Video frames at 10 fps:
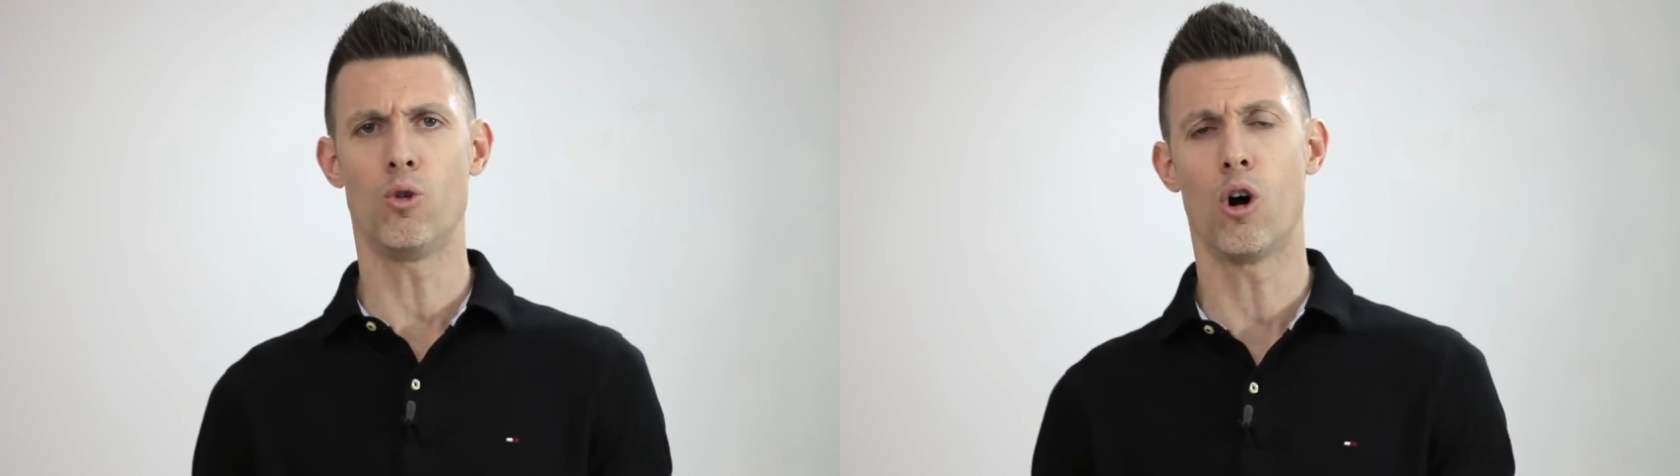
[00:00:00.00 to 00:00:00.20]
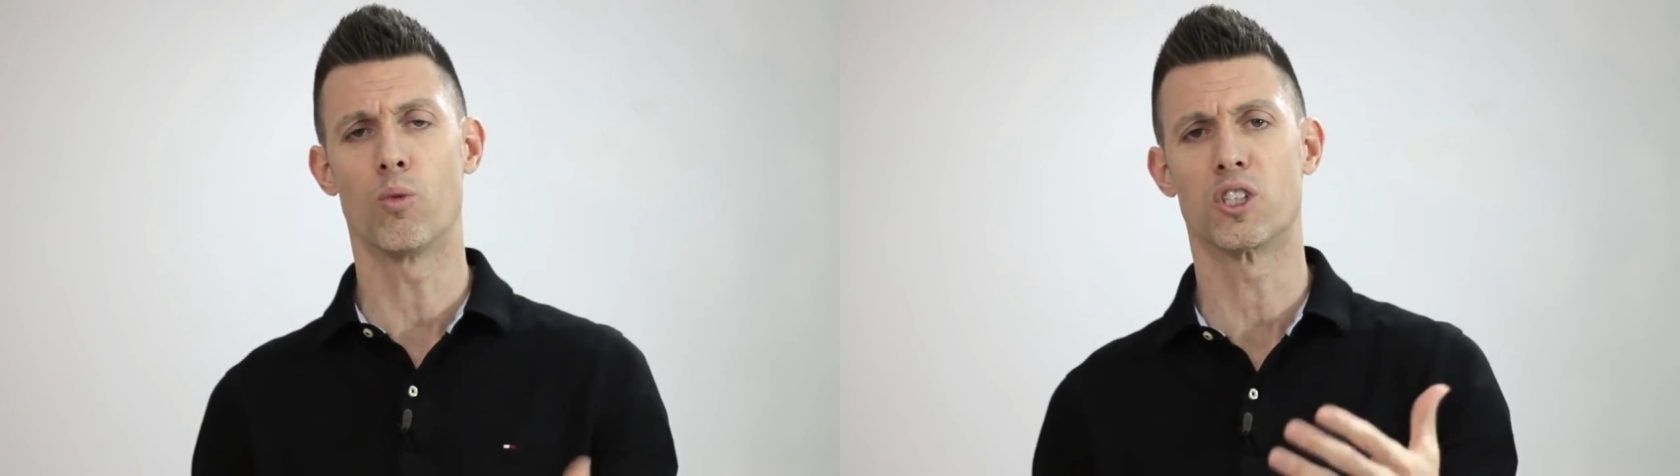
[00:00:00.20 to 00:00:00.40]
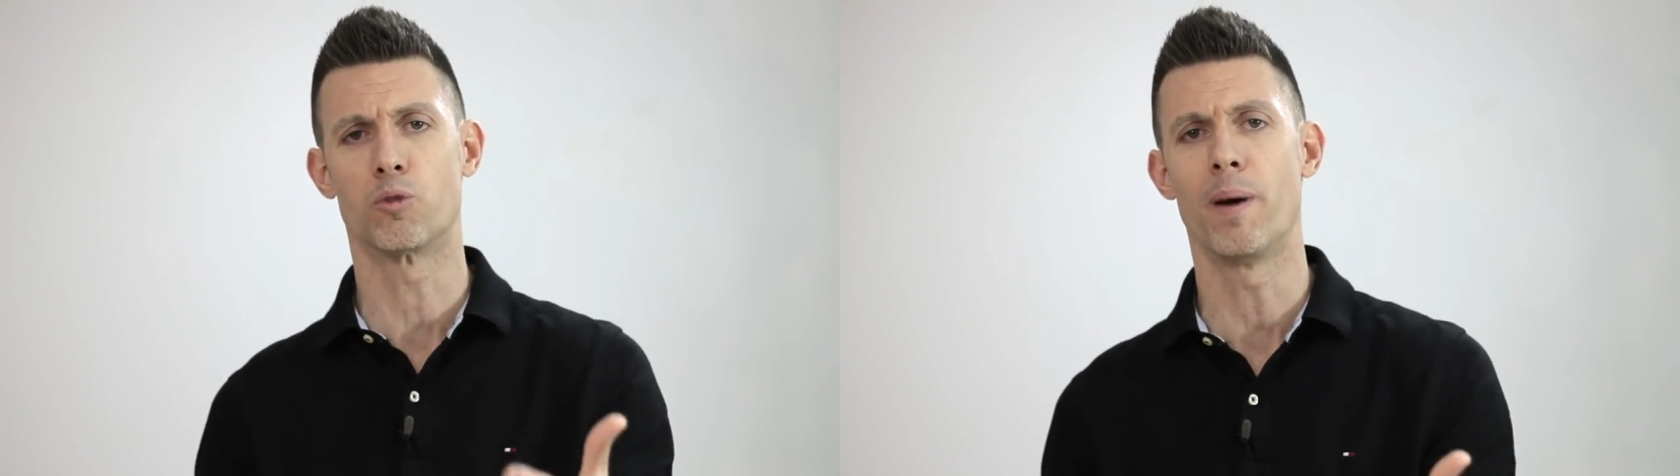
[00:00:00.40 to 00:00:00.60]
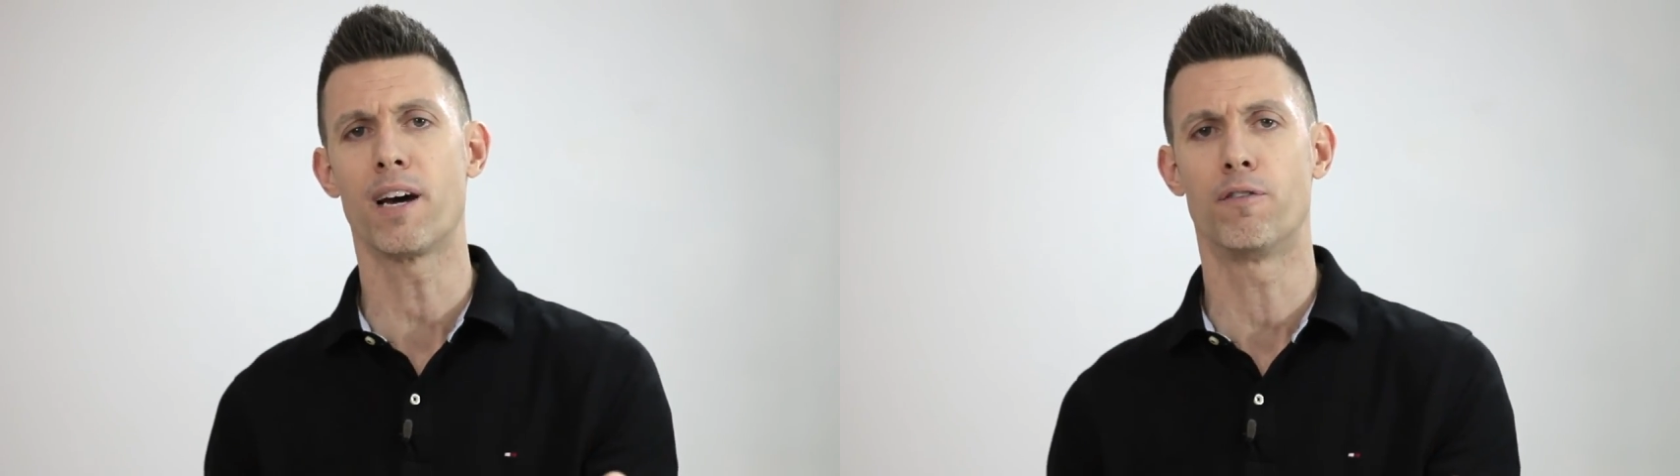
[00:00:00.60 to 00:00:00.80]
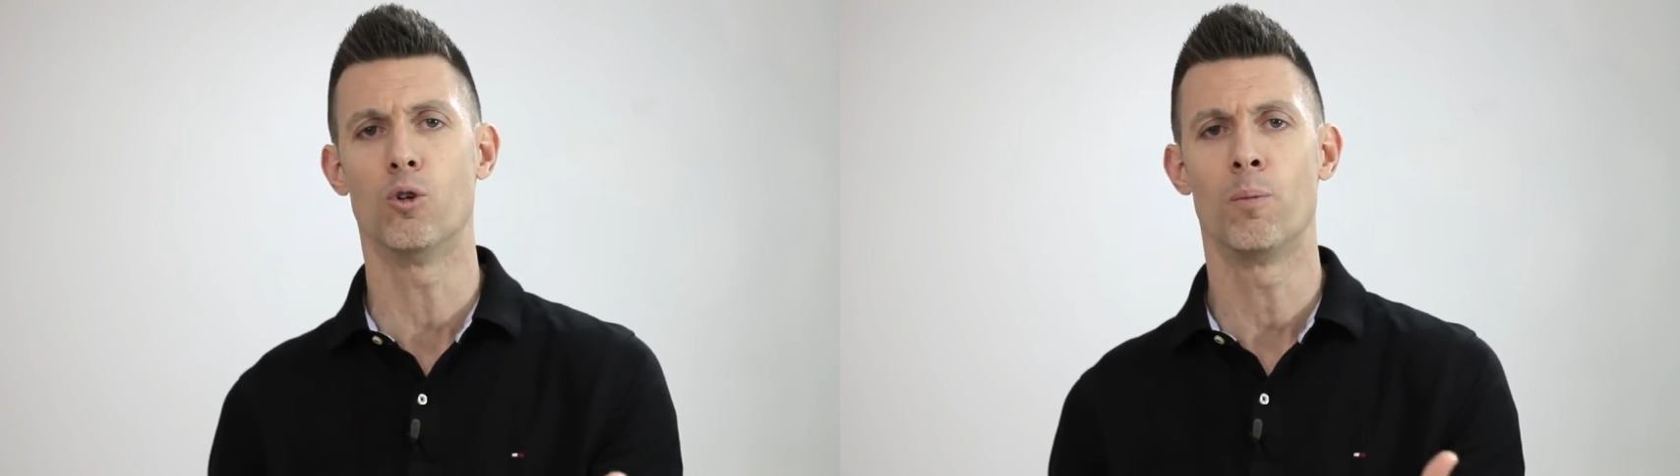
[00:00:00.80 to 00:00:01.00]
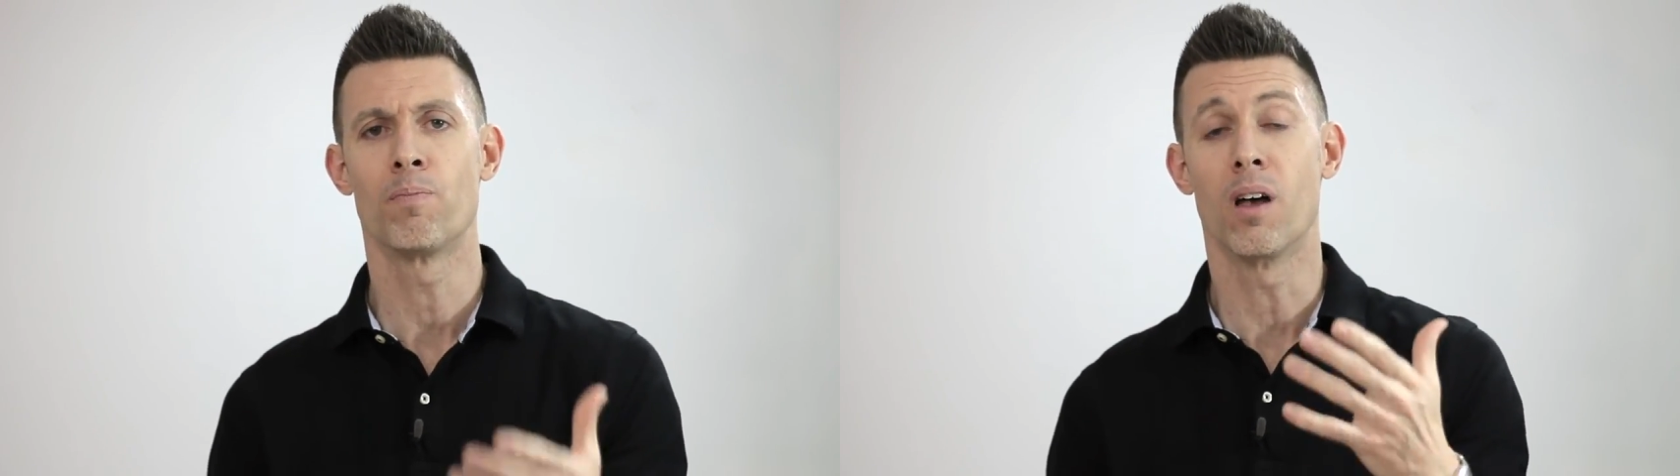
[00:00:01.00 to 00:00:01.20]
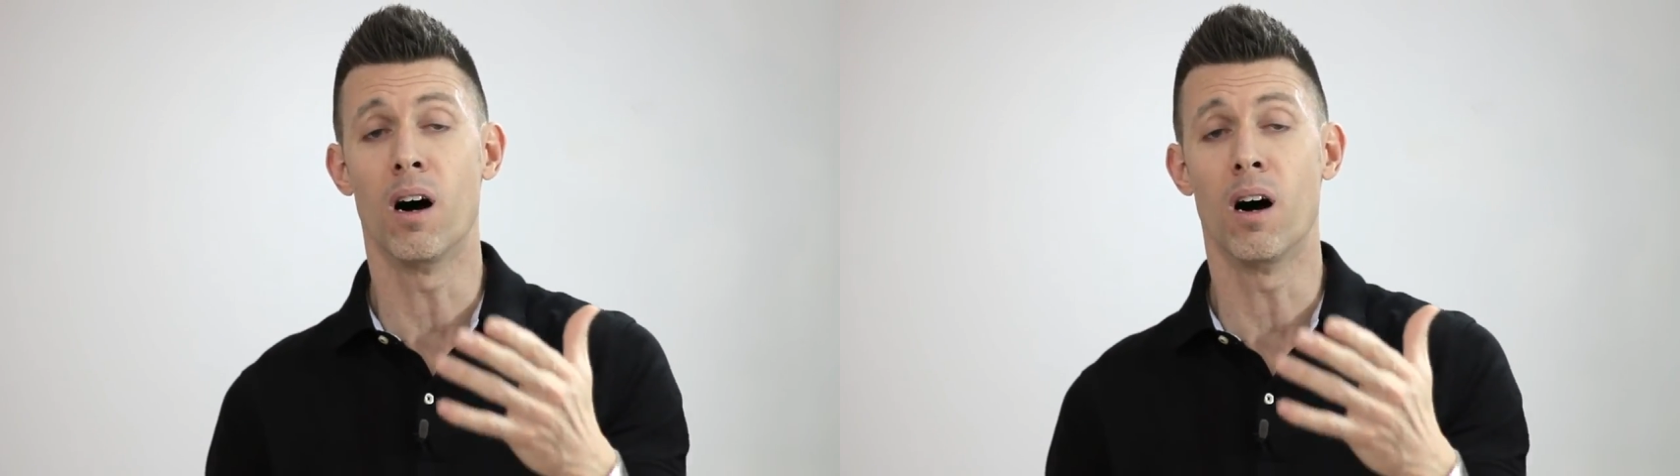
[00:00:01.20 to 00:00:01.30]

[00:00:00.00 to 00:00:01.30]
or respectful